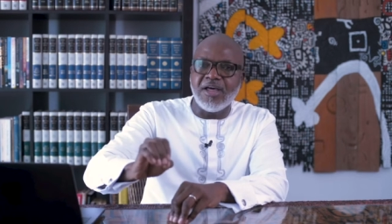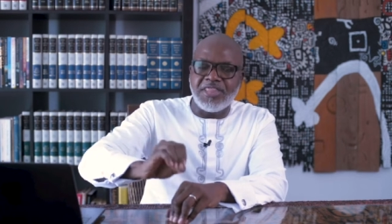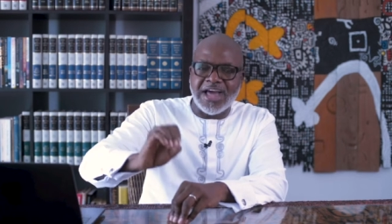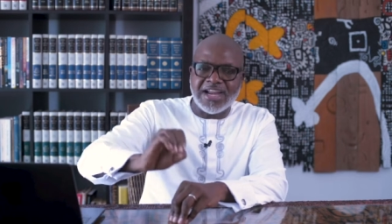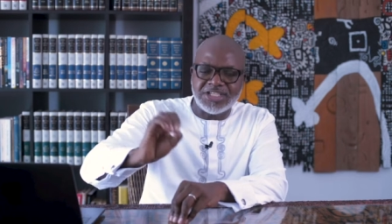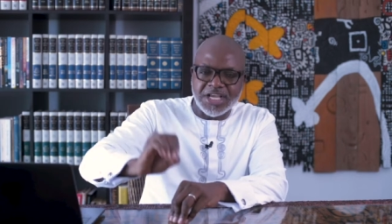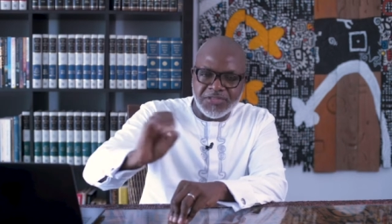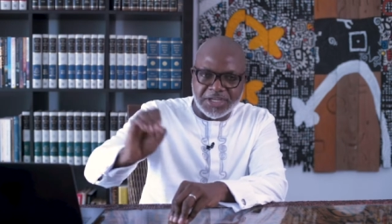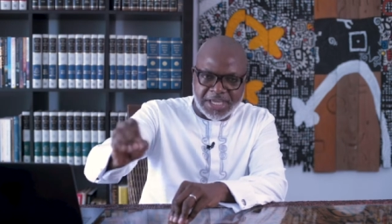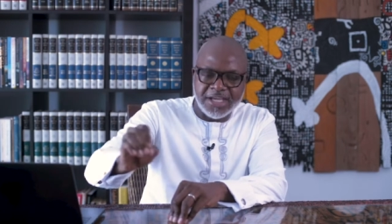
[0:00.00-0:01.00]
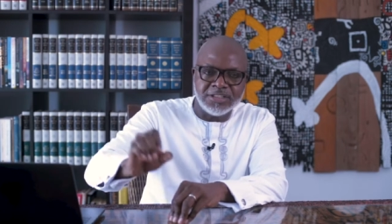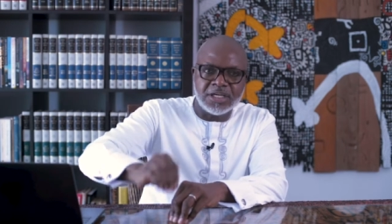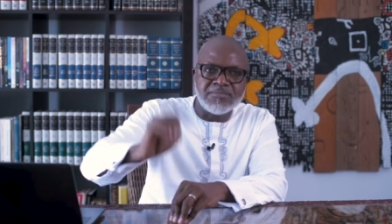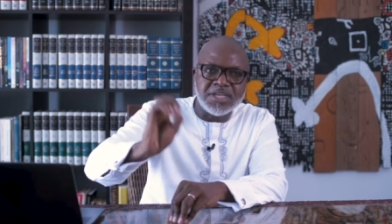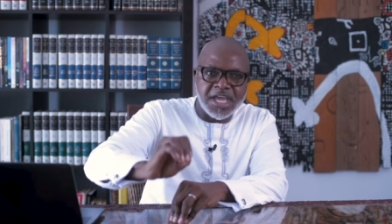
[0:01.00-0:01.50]
that is in the
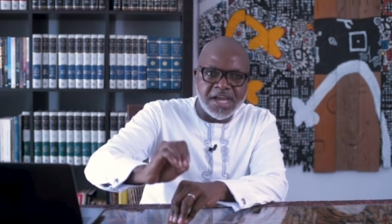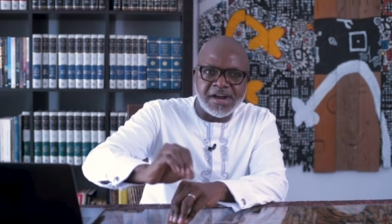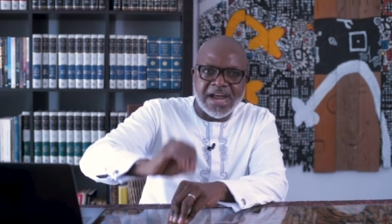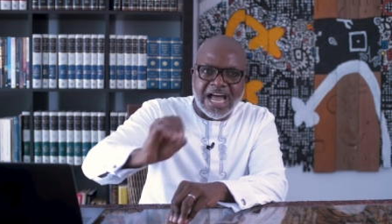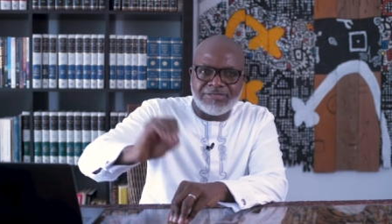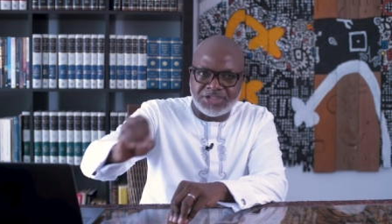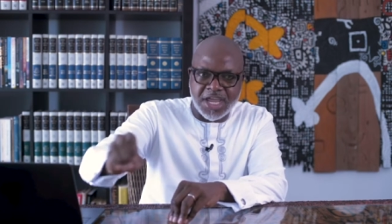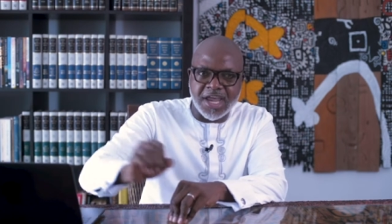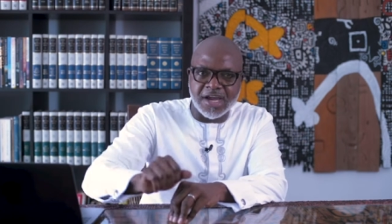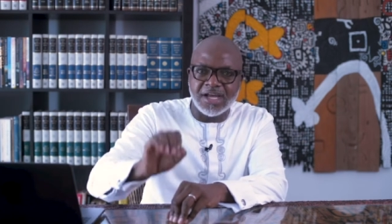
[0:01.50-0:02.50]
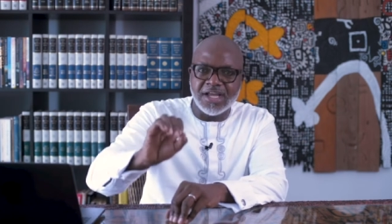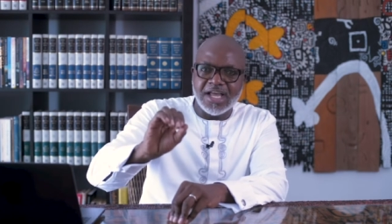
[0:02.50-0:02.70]
kingdom year after year.